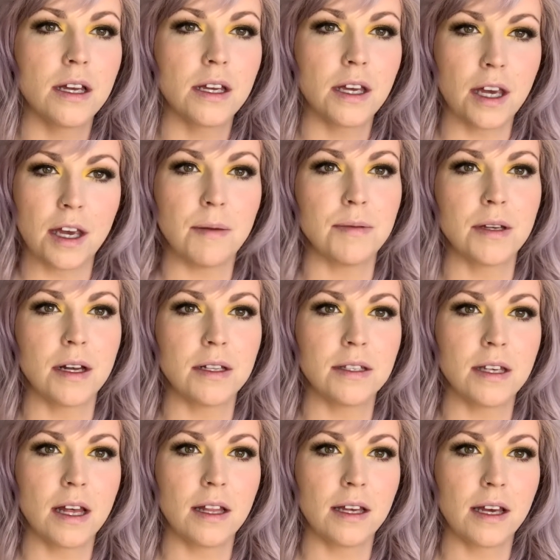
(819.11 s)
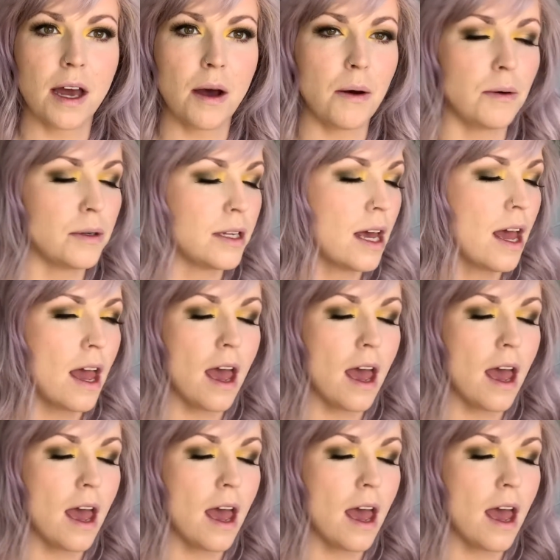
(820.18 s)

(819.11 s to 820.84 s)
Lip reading: keeps on selling out